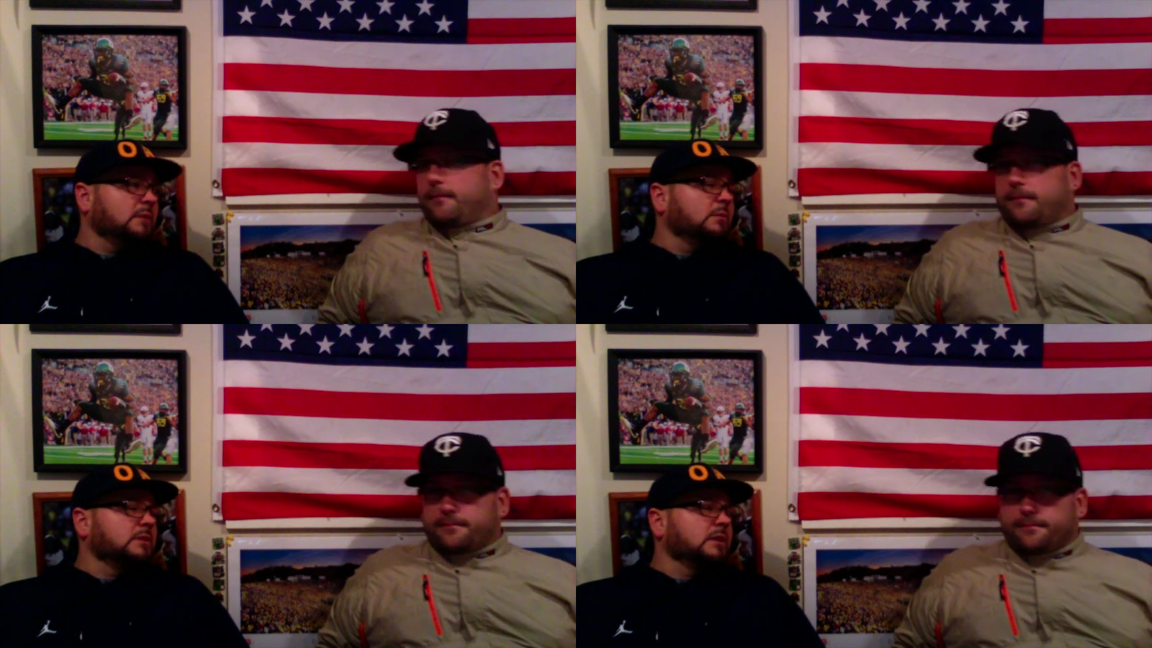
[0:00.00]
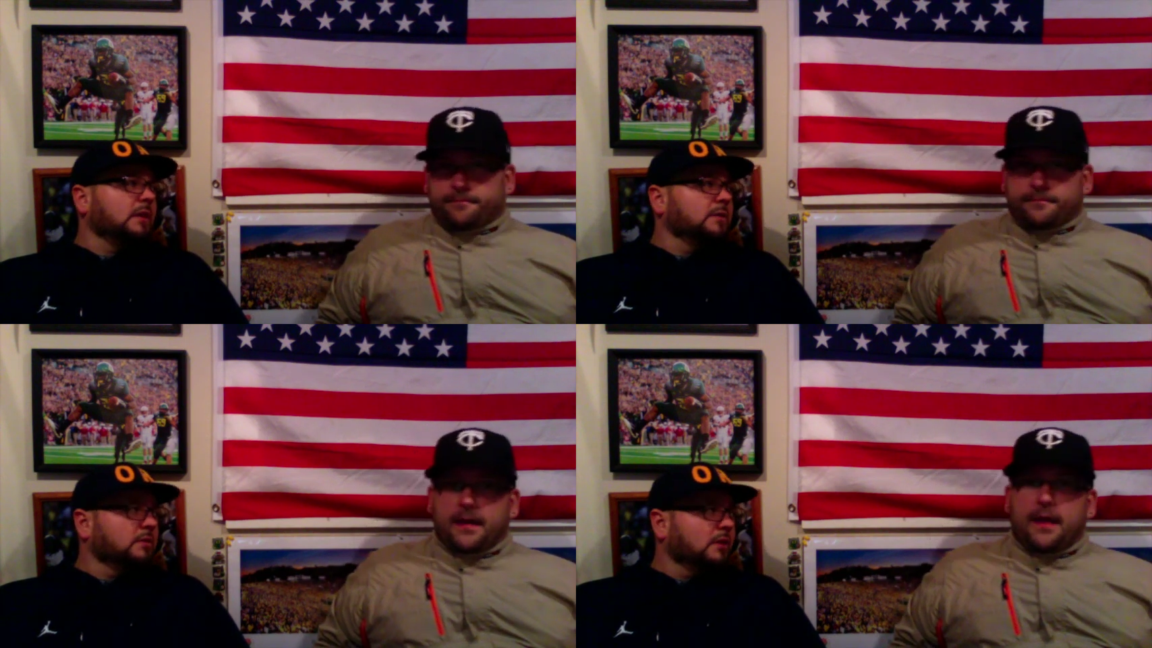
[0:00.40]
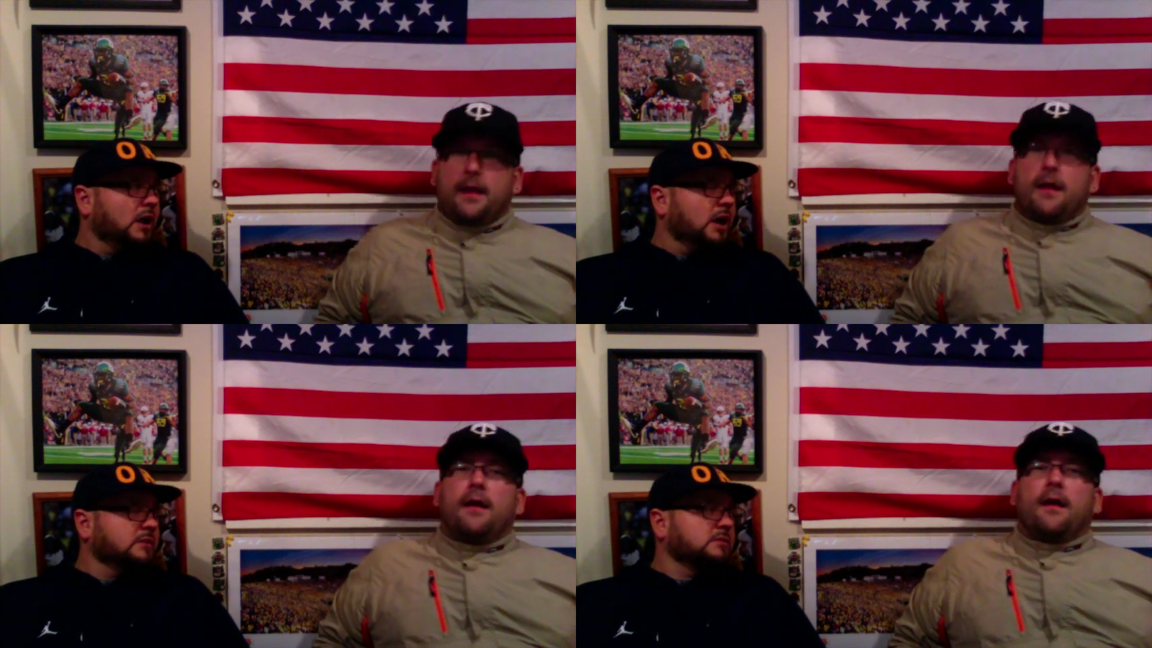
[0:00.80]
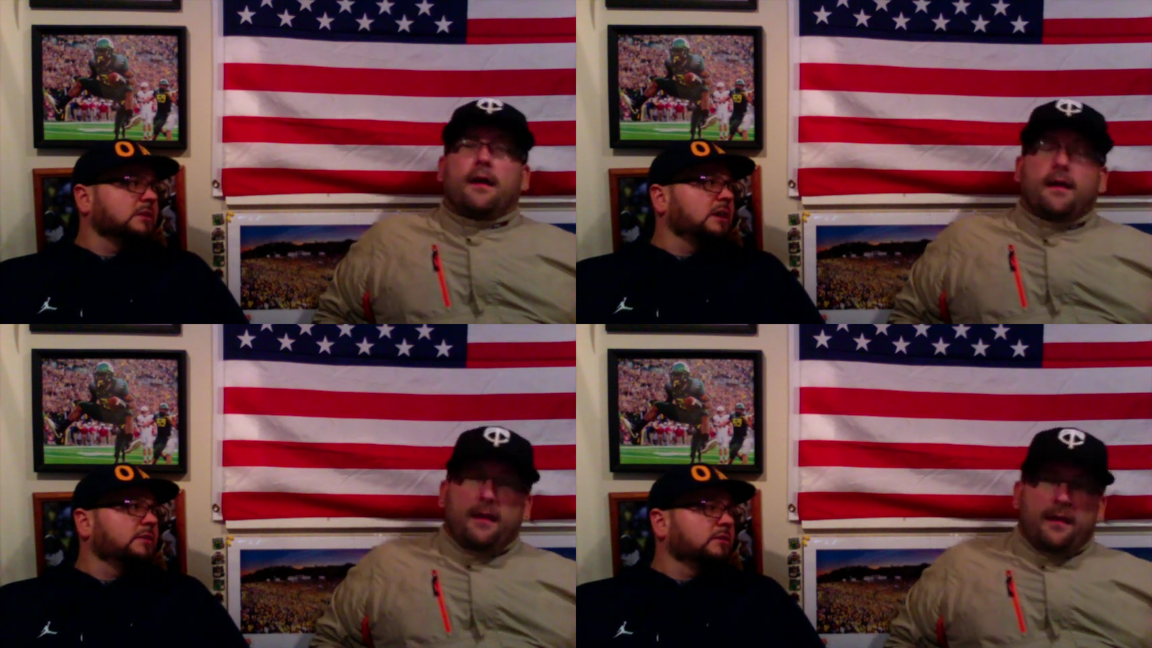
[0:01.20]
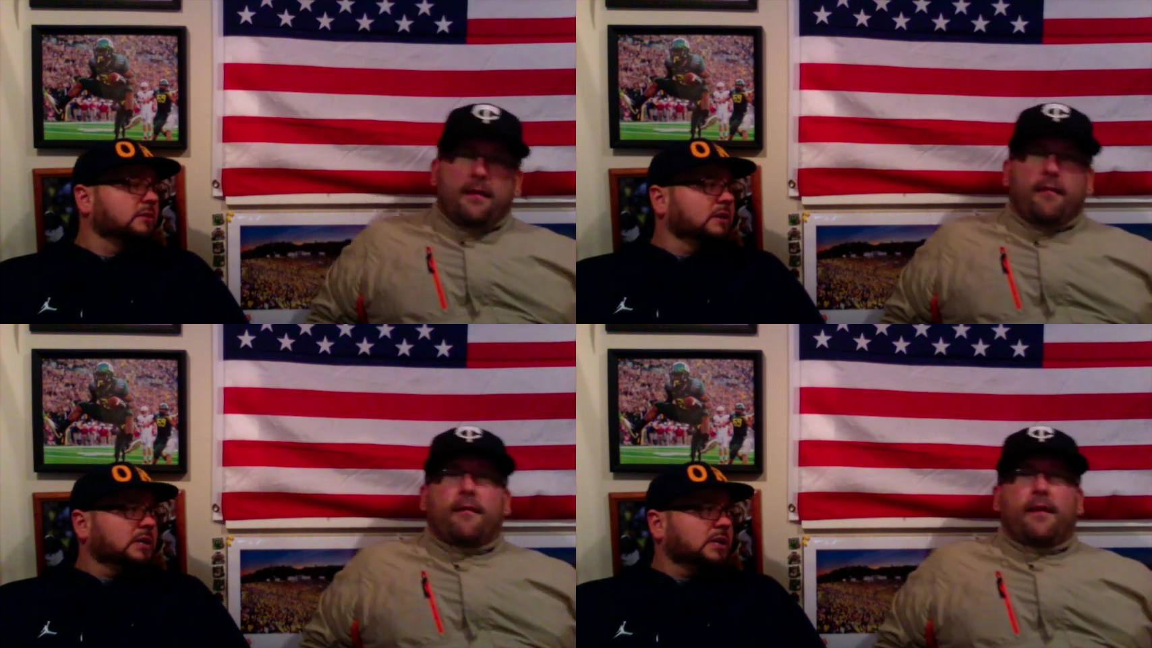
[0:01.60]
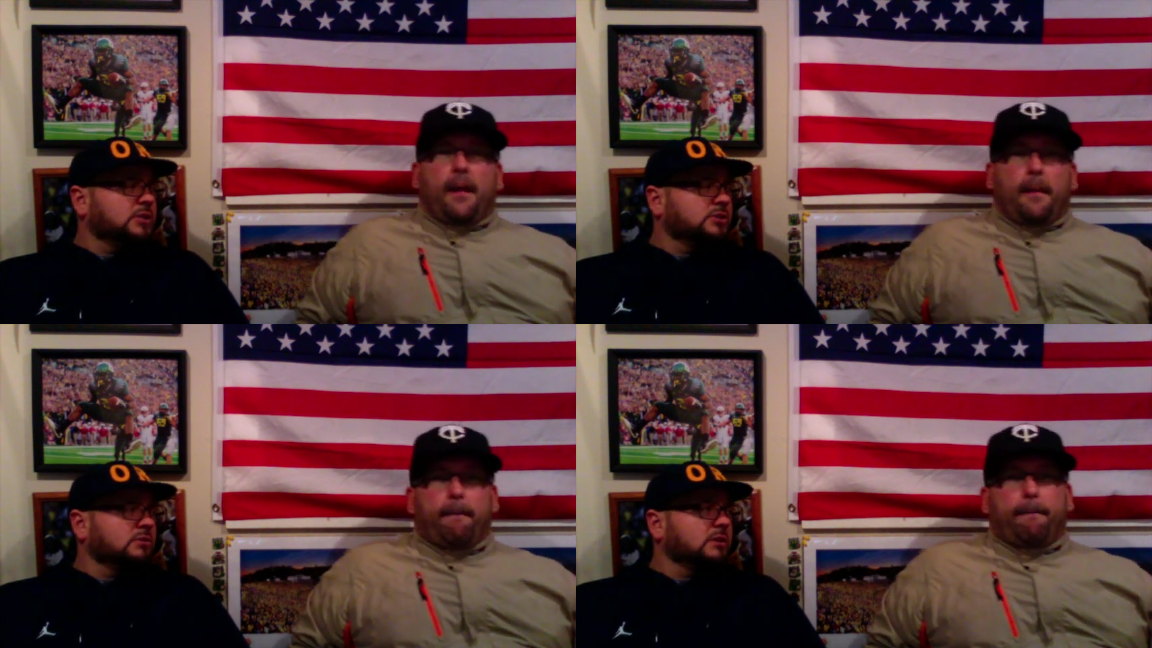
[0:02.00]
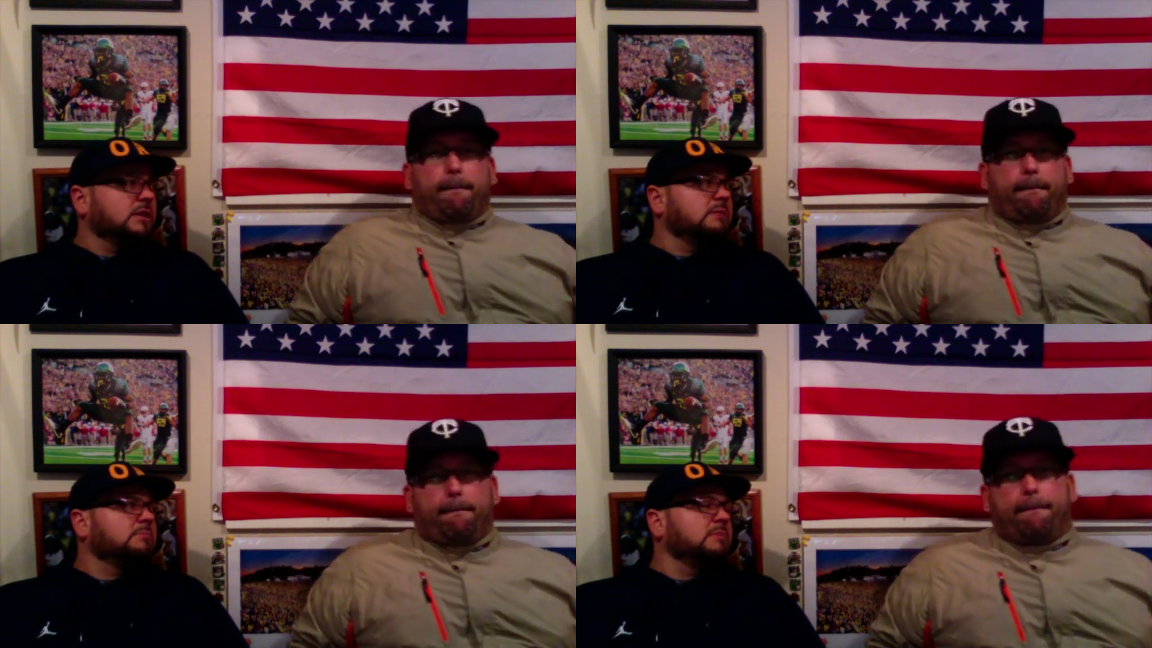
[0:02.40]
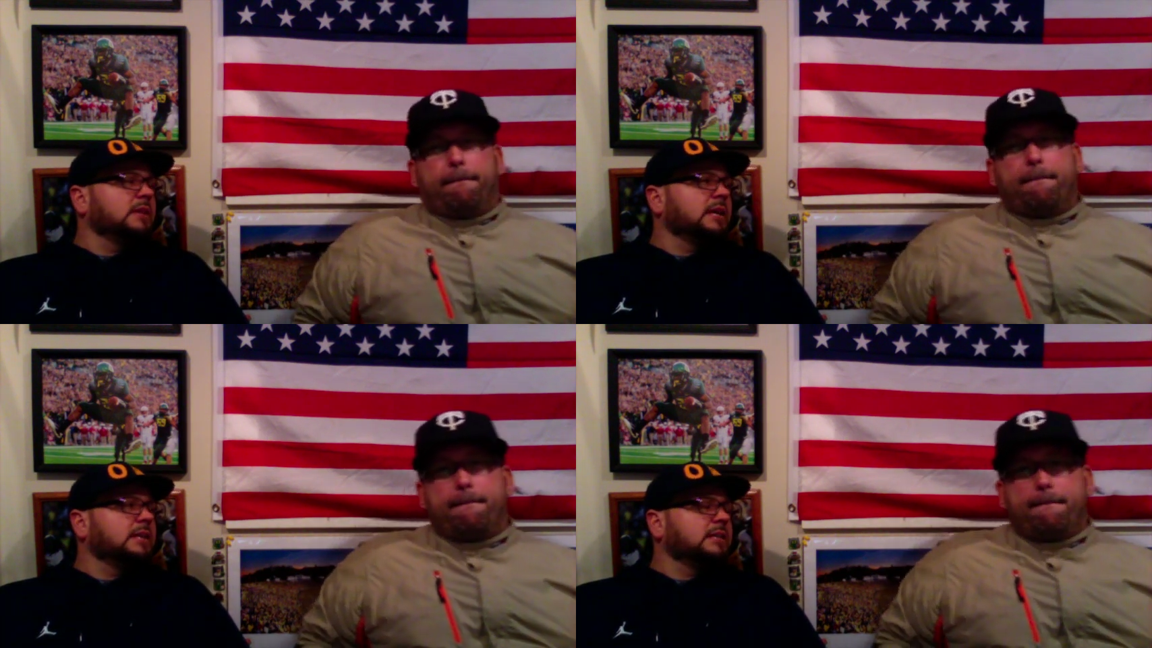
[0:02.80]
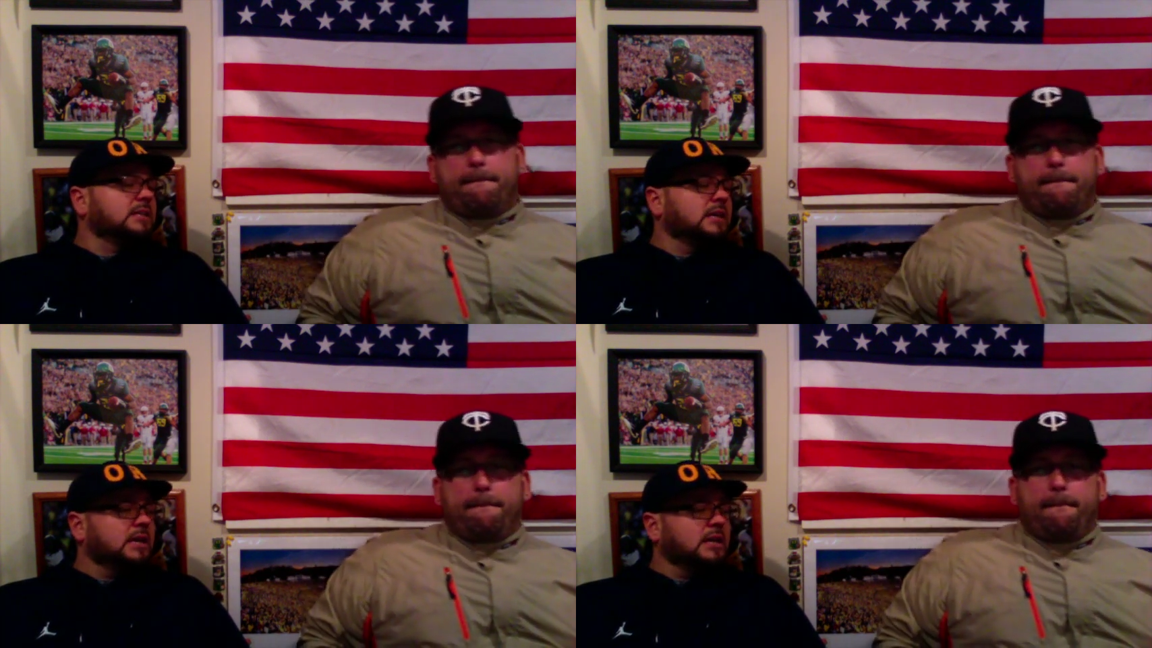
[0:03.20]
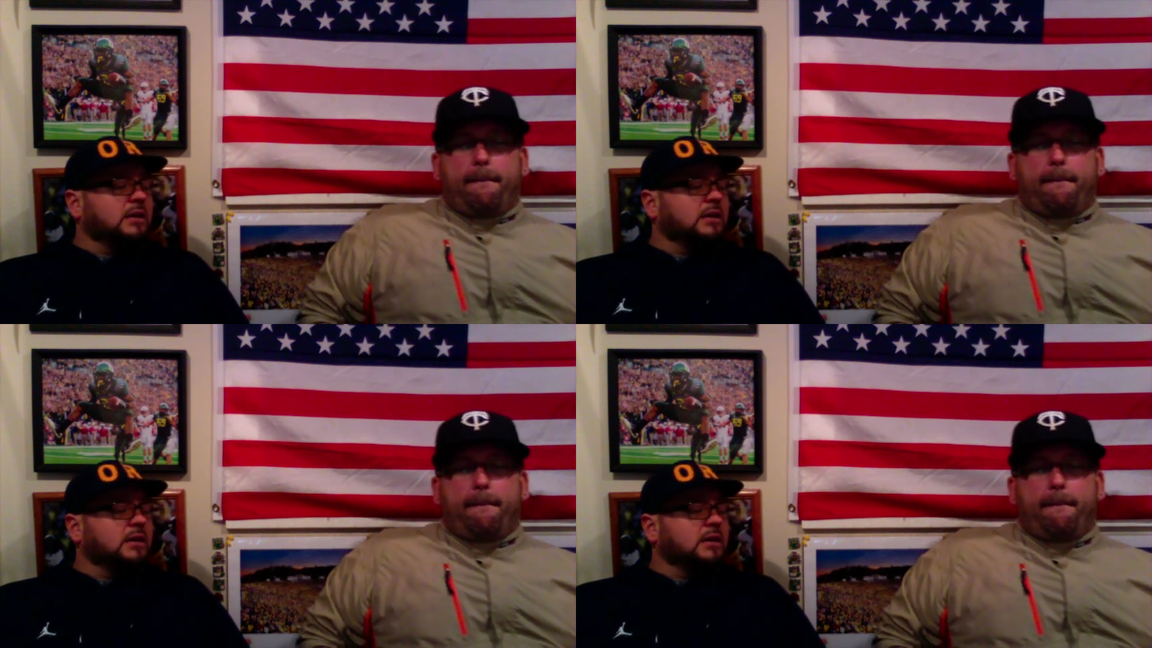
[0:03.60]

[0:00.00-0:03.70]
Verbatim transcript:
Speaker 1: with another loss, another injury laden thing.